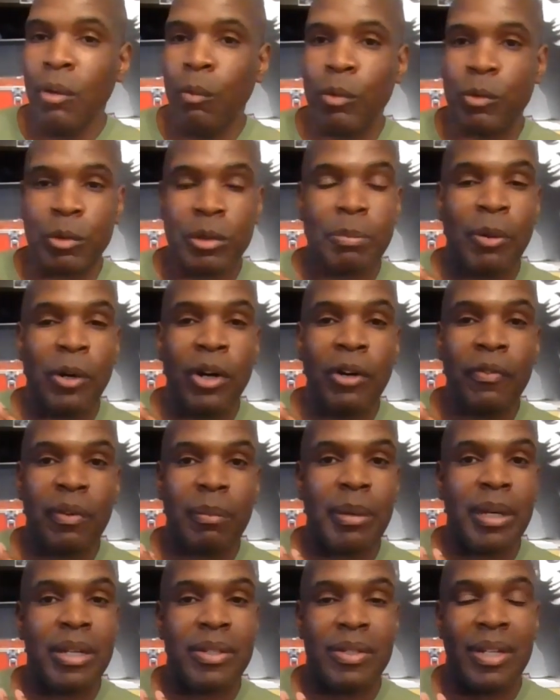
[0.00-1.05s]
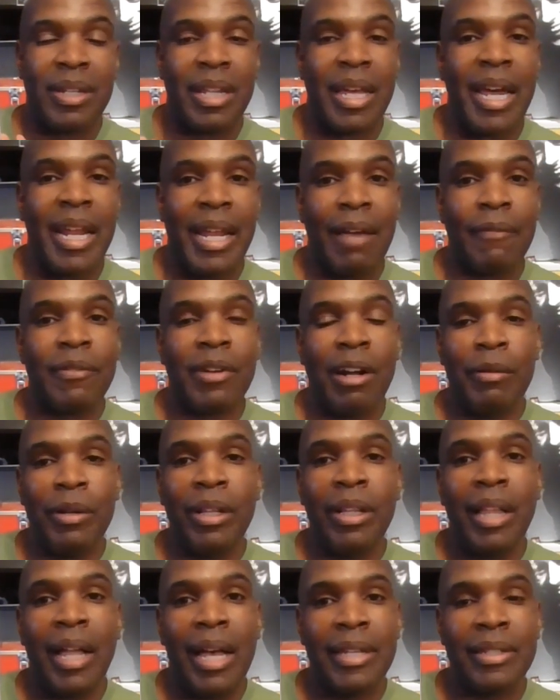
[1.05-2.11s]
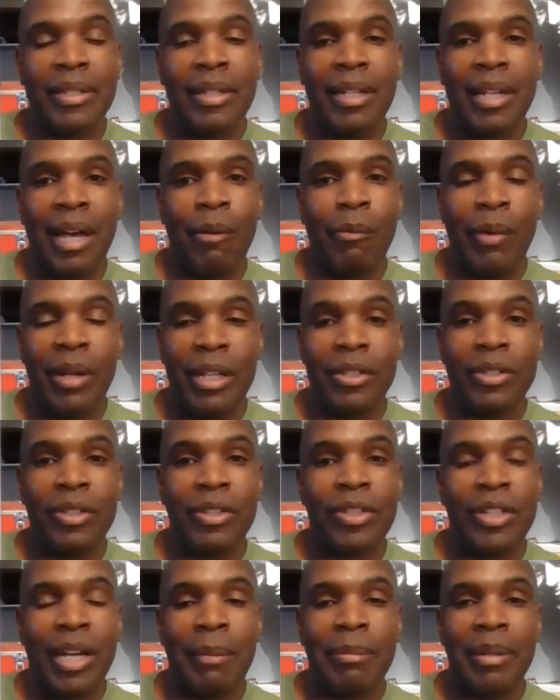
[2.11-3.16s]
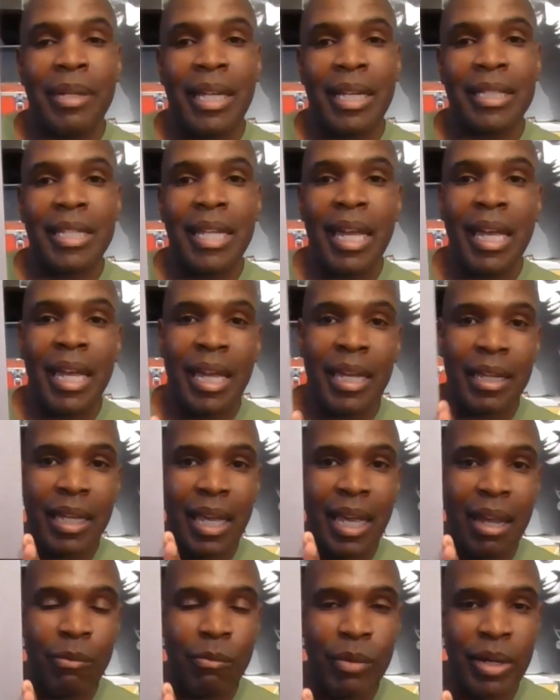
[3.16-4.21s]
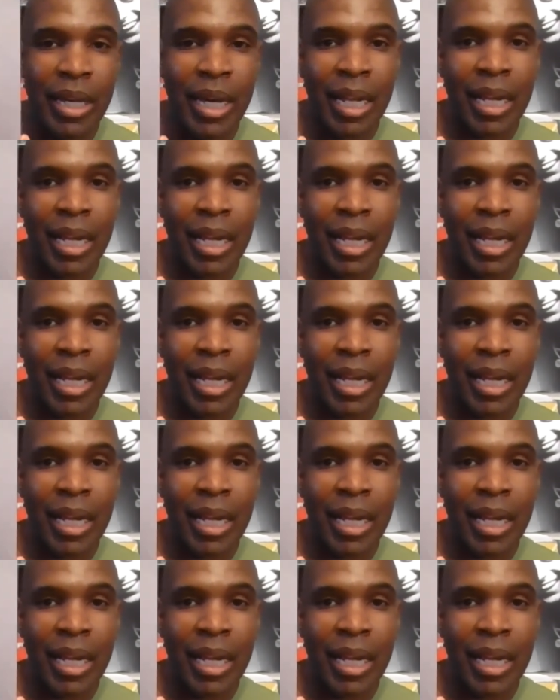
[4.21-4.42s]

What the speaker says: which was perfect because the night after I realized it, I went into the shop the next day and we